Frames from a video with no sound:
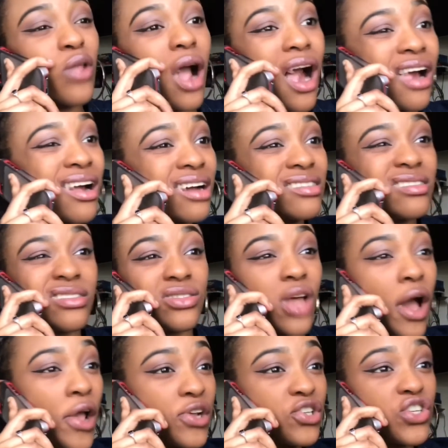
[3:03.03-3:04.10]
I got this
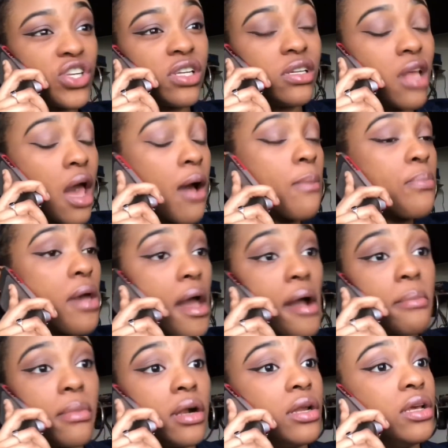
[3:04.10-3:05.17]
diet shit down
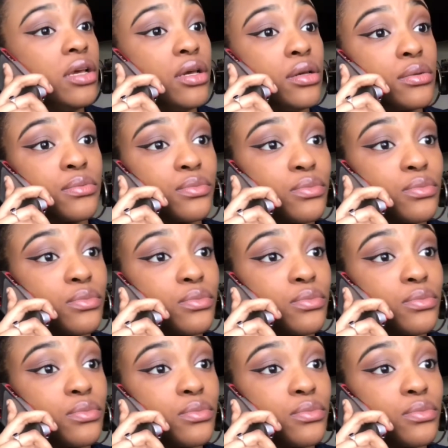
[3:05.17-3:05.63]
pat, my nigga.